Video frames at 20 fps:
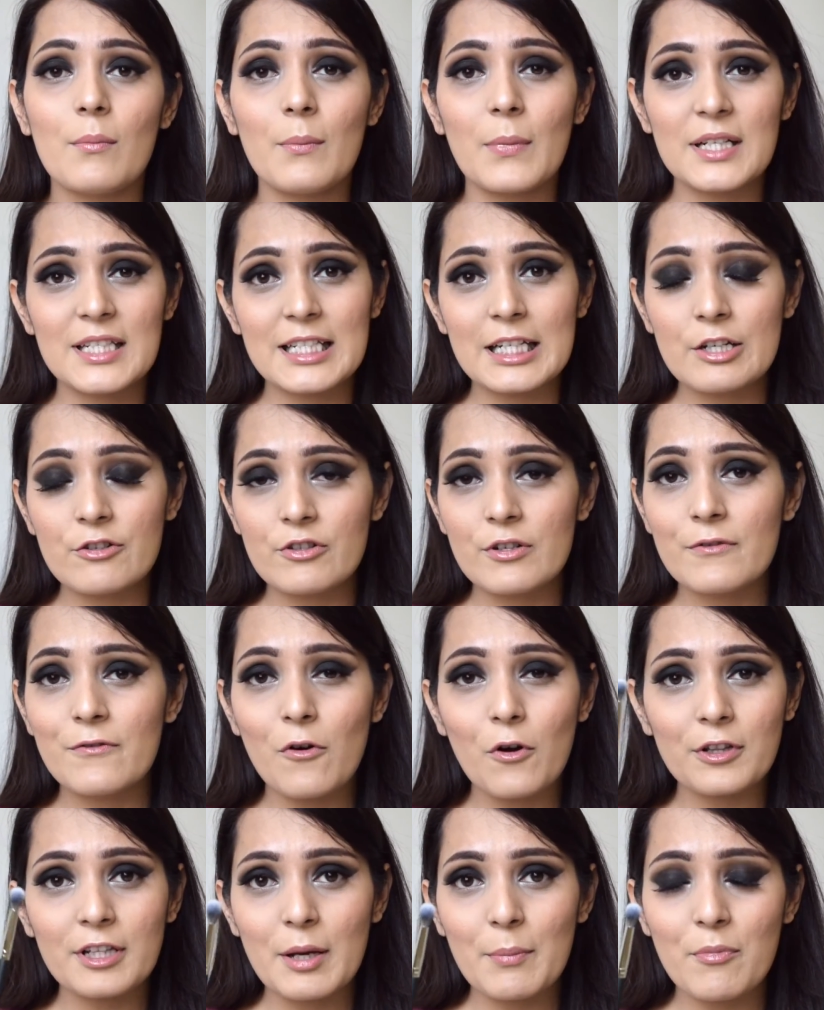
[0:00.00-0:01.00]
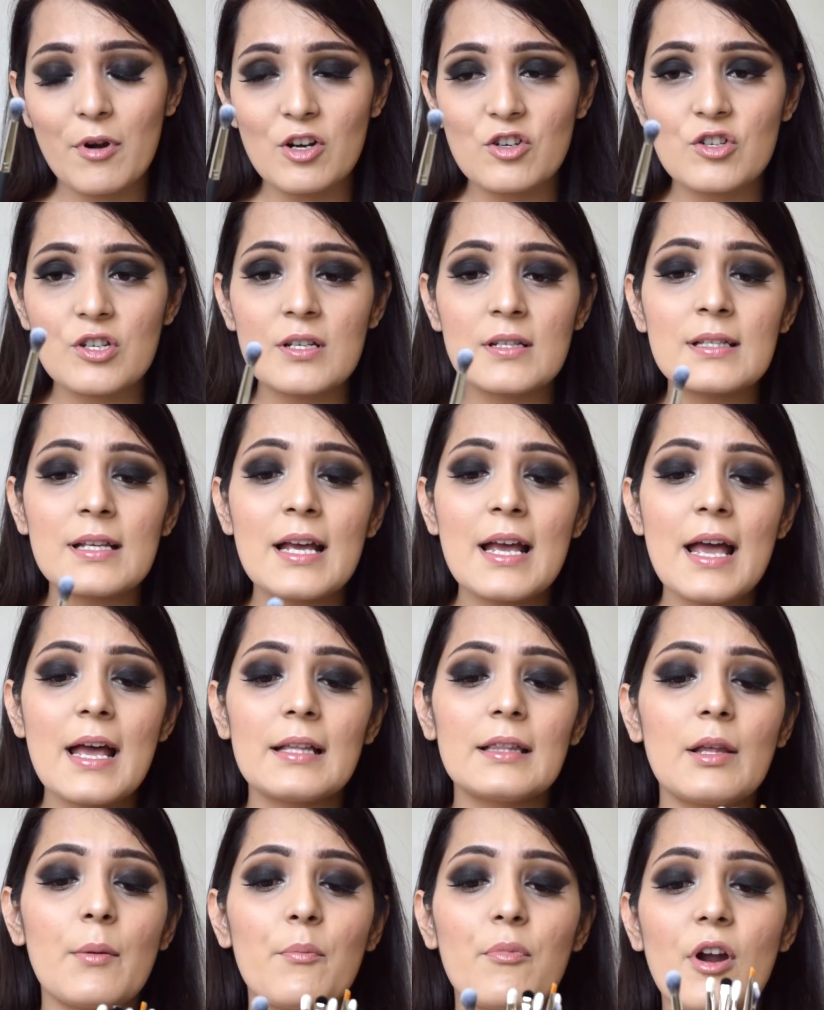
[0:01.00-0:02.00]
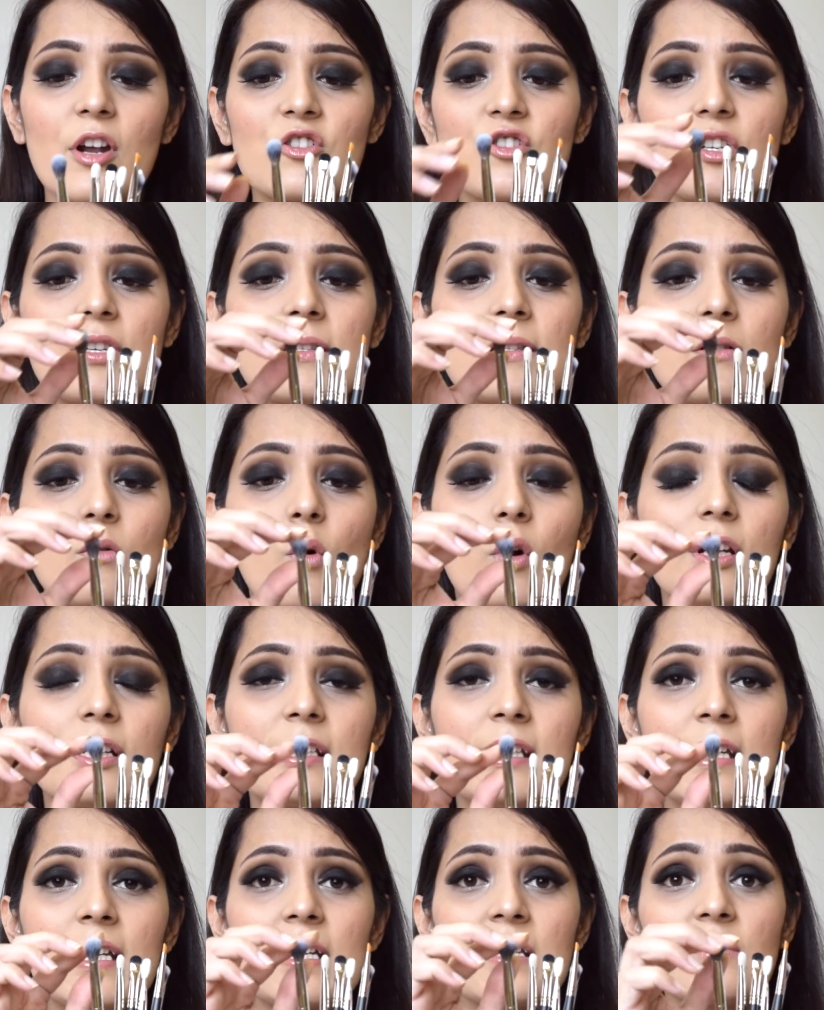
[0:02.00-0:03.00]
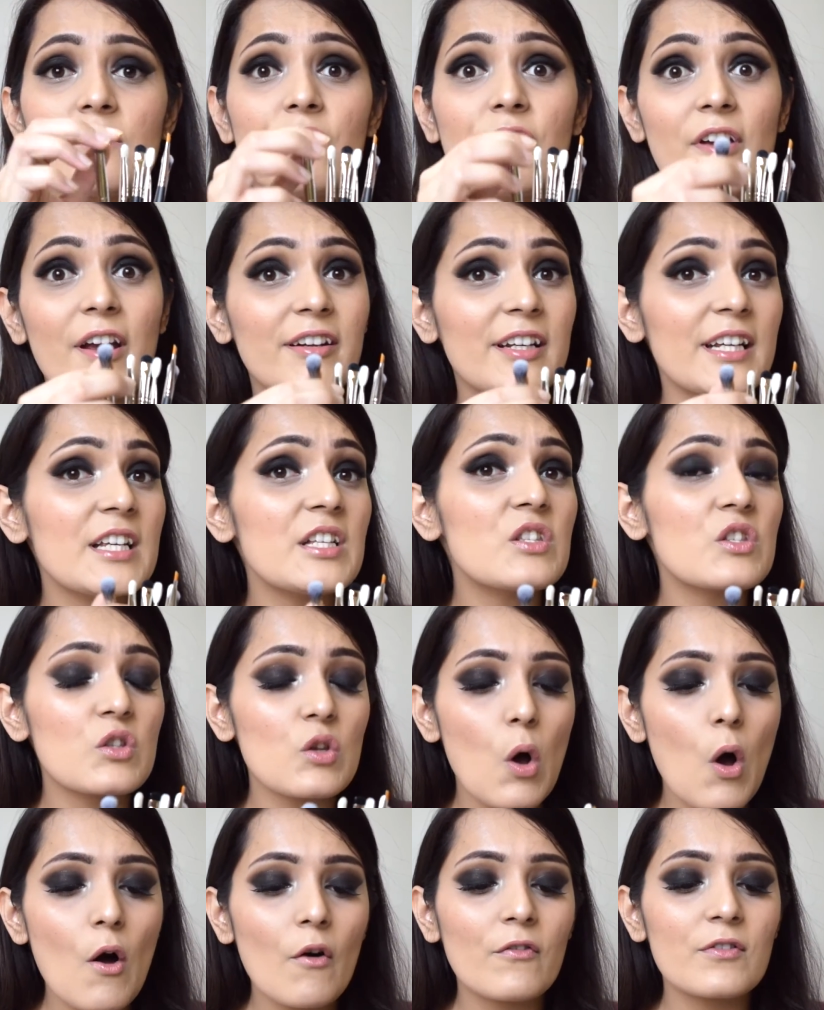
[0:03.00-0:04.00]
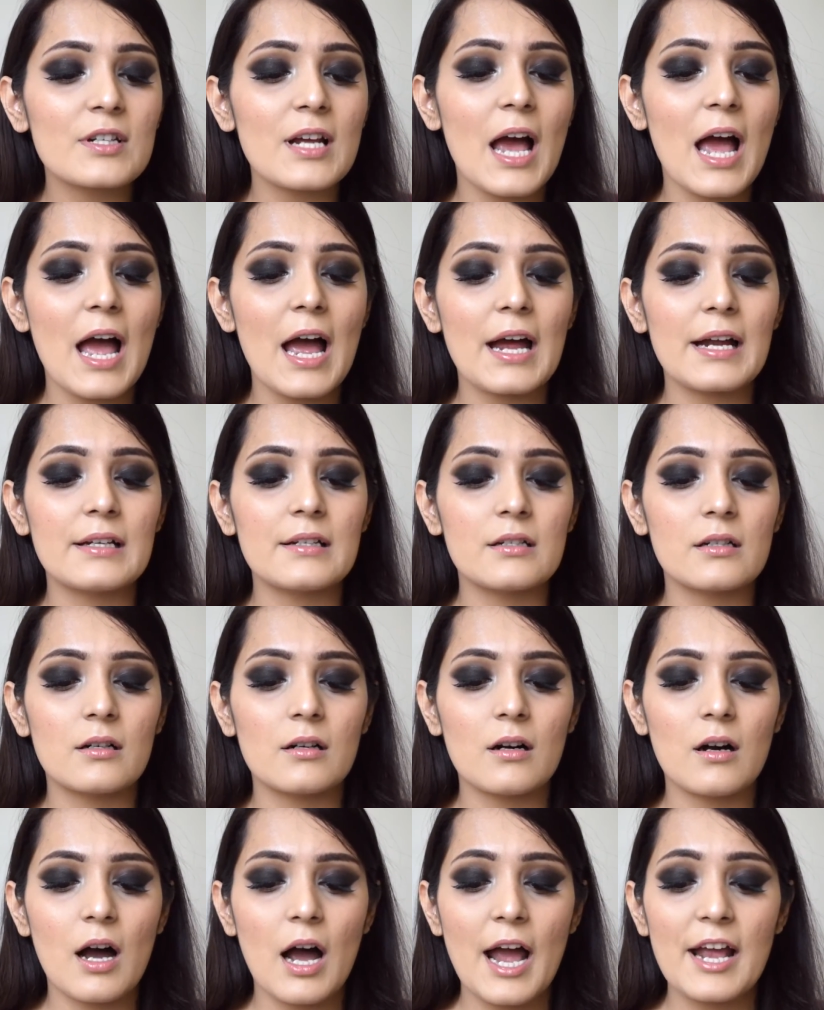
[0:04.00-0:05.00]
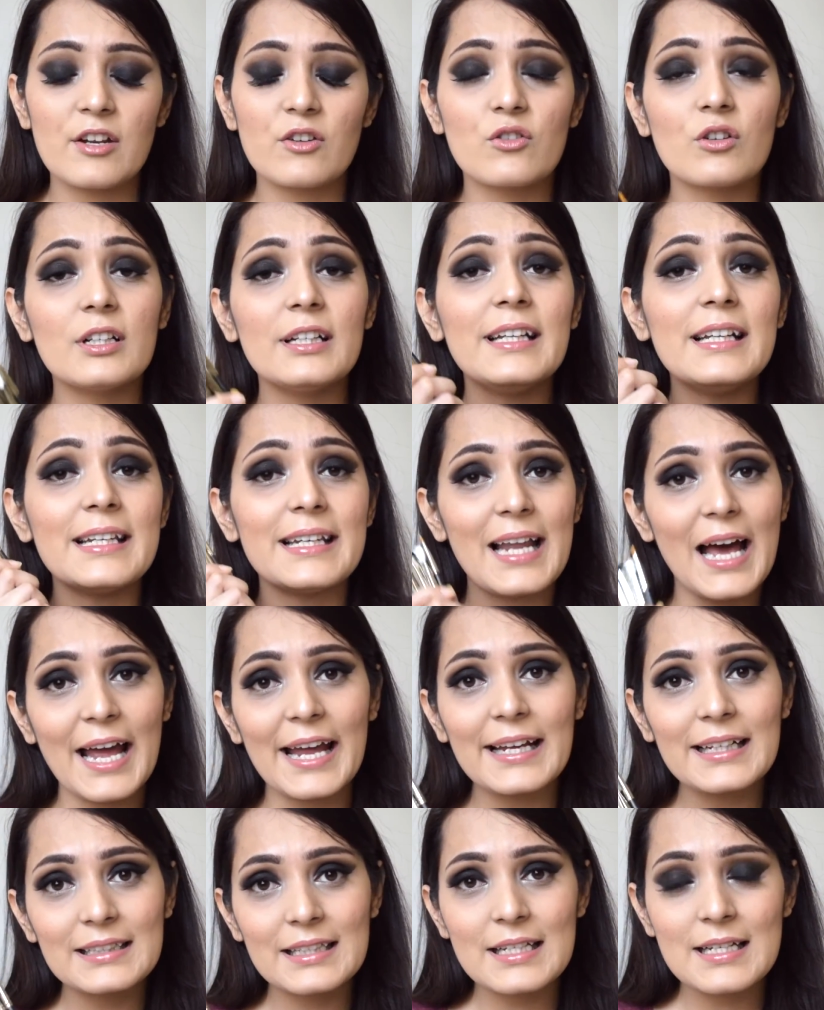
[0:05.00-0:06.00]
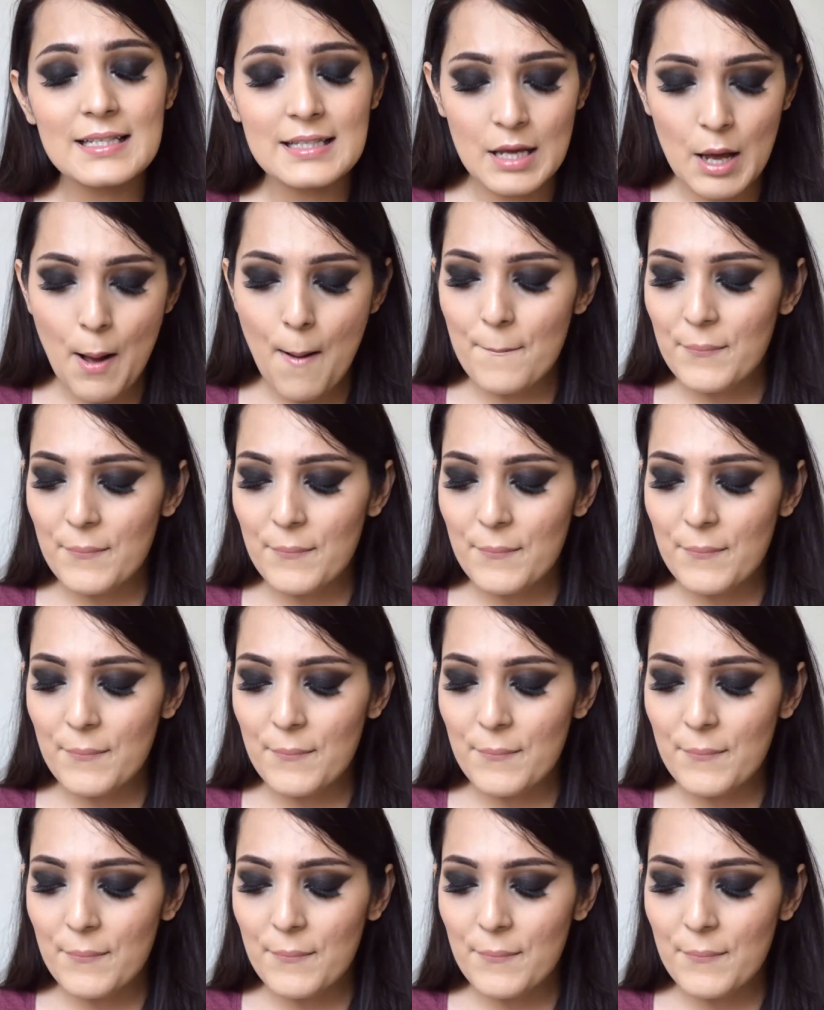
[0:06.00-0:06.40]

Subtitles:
material for their brushes. The brushes quality is very soft and I really like this.